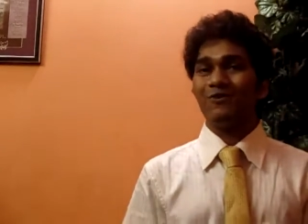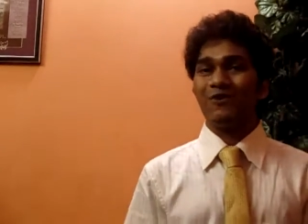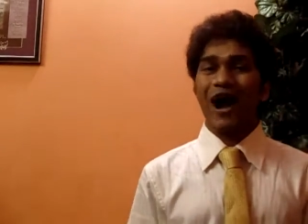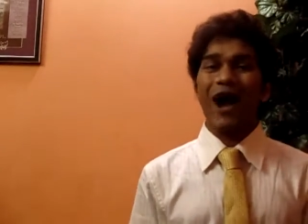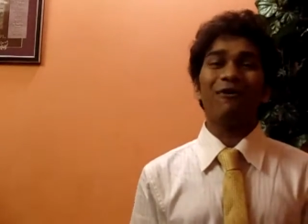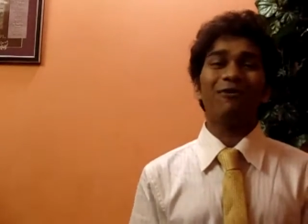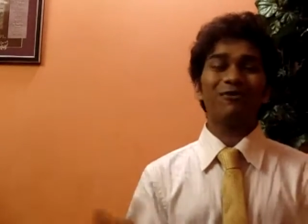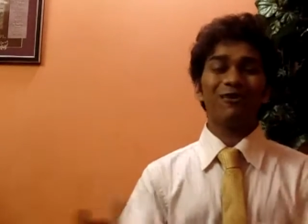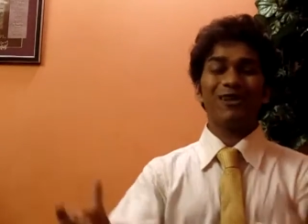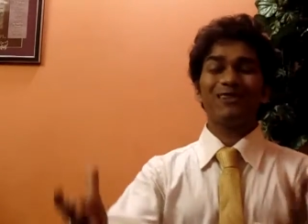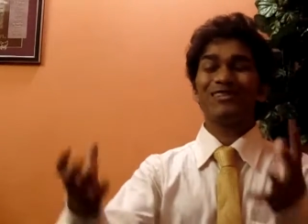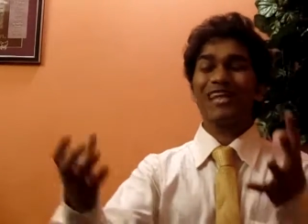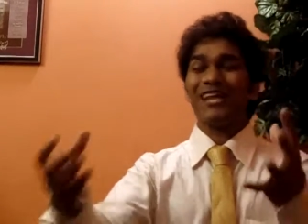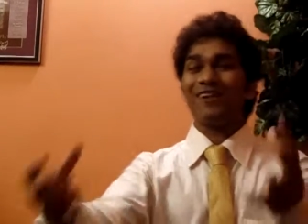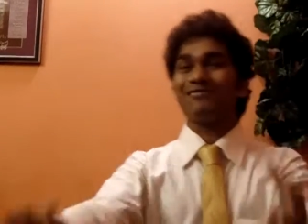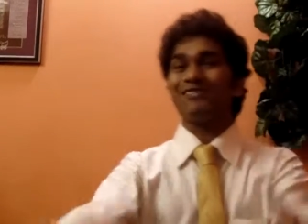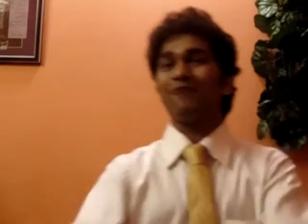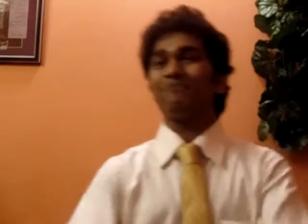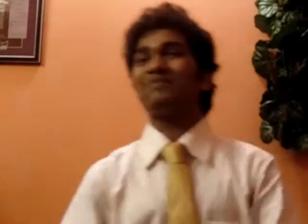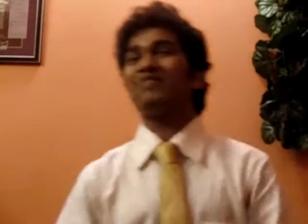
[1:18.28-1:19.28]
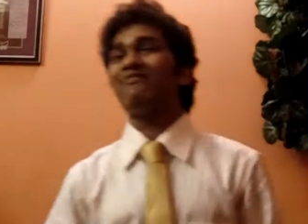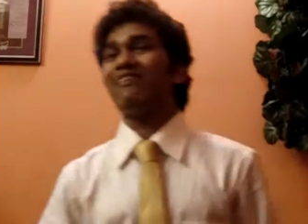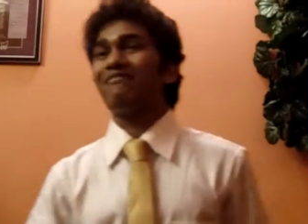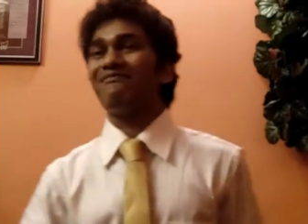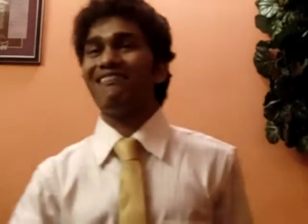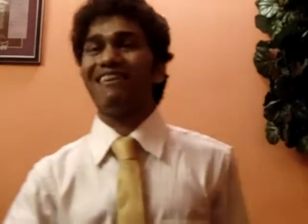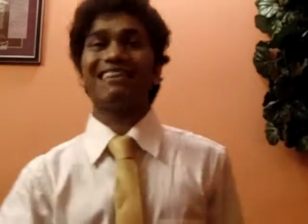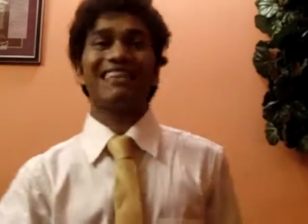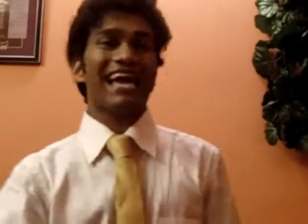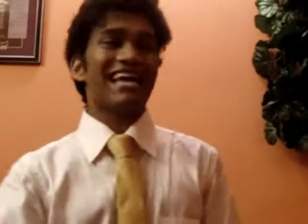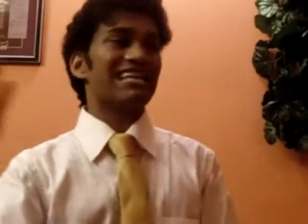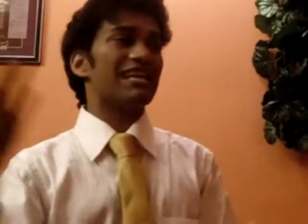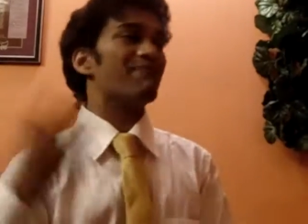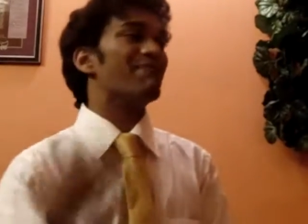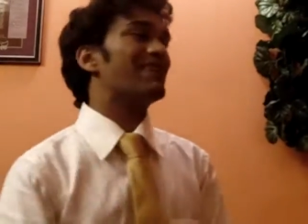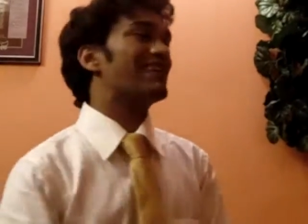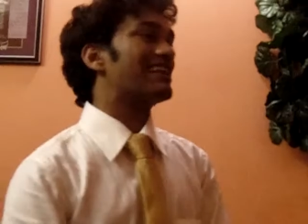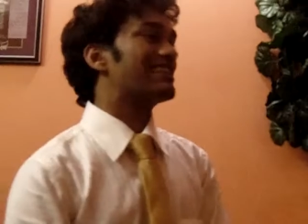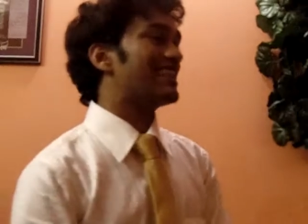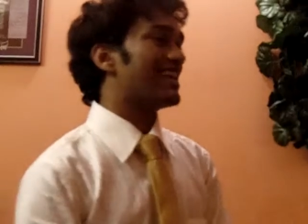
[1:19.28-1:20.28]
I want to tell you something very
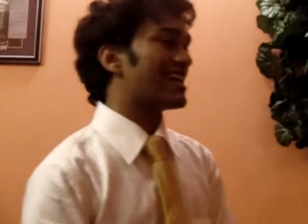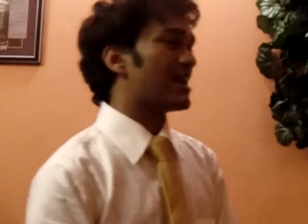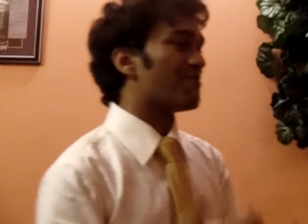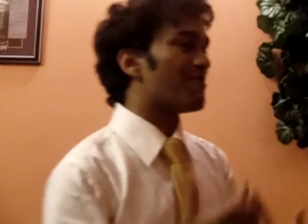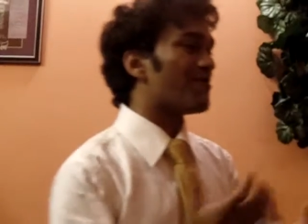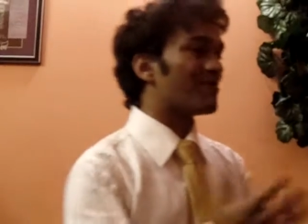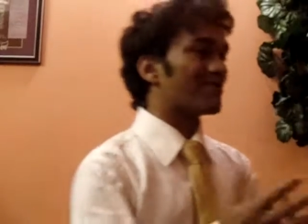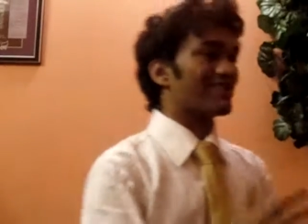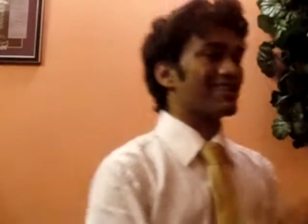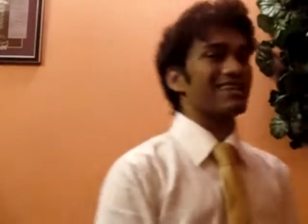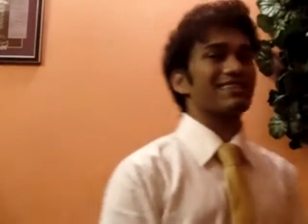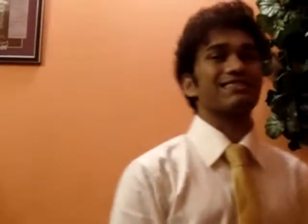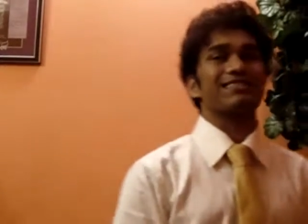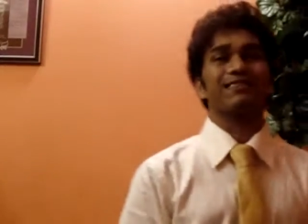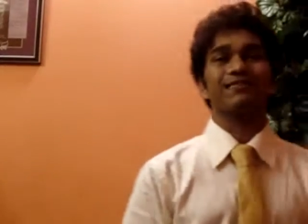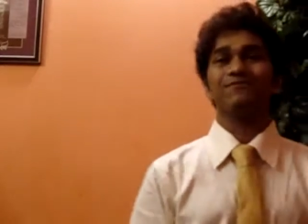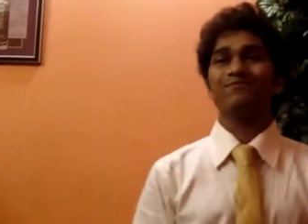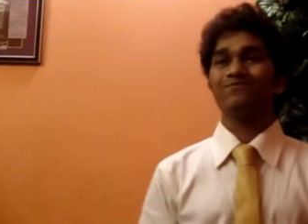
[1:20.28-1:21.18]
dynamically think about rest.